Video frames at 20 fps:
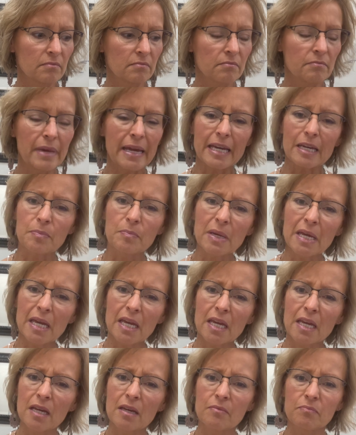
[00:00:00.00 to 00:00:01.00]
make
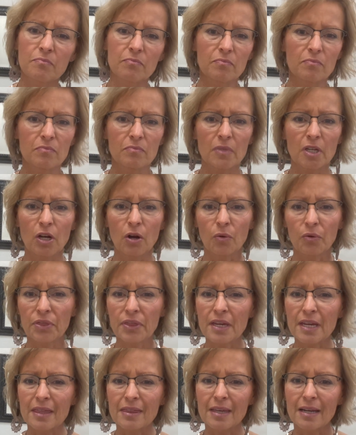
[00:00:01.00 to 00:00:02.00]
me,
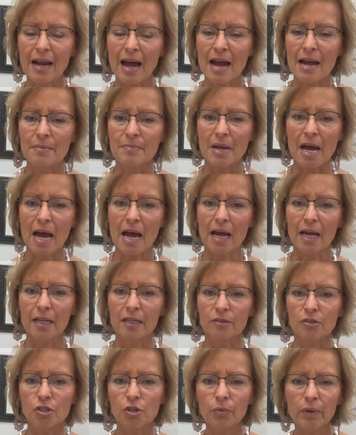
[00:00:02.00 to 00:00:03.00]
think that I'm
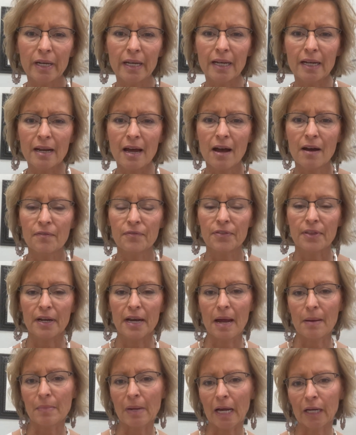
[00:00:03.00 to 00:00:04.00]
not doing enough, that
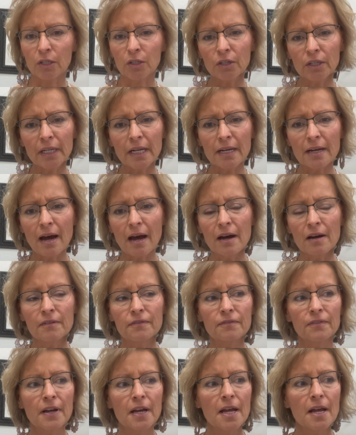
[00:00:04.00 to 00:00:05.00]
I'm not good enough.